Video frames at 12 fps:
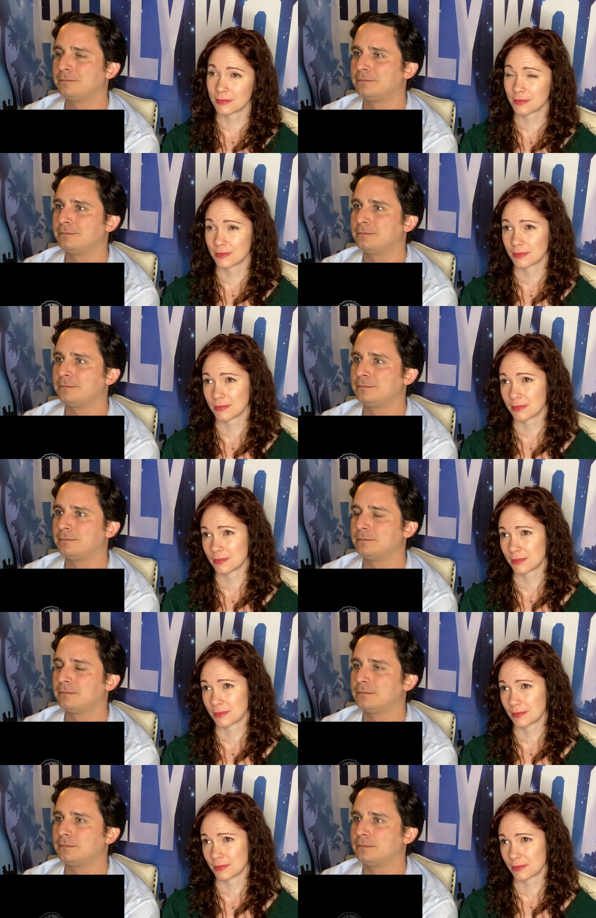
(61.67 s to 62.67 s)

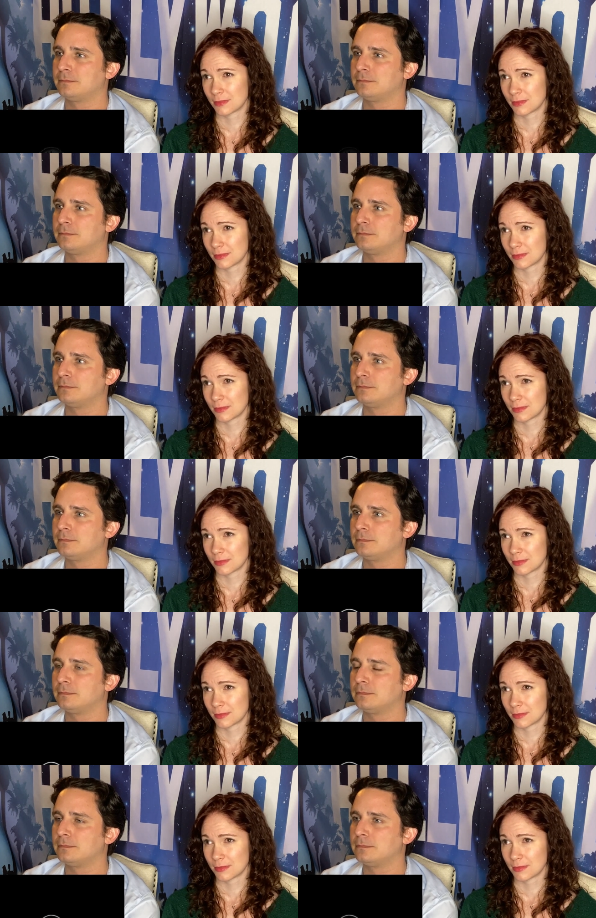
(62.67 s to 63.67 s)

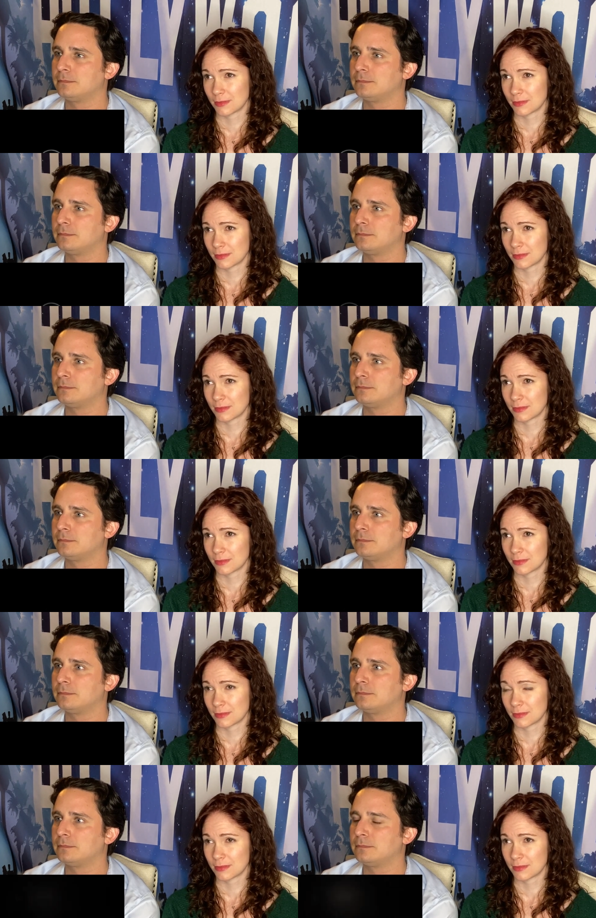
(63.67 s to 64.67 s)

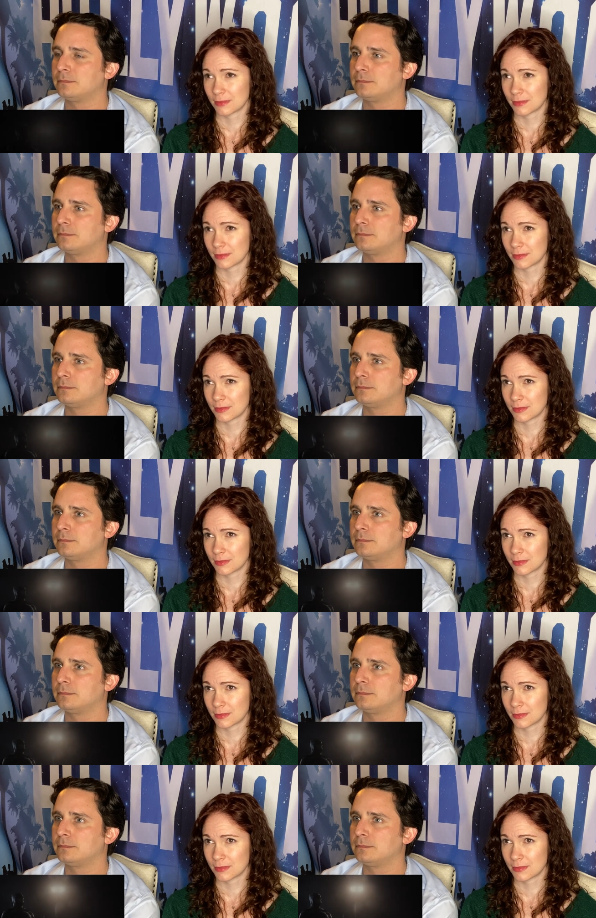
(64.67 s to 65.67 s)

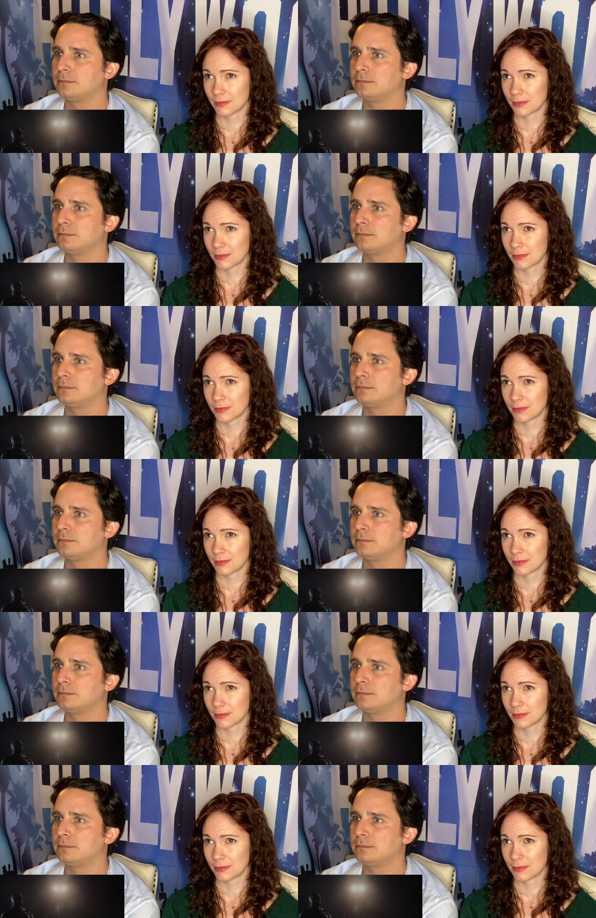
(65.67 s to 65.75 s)
(silence)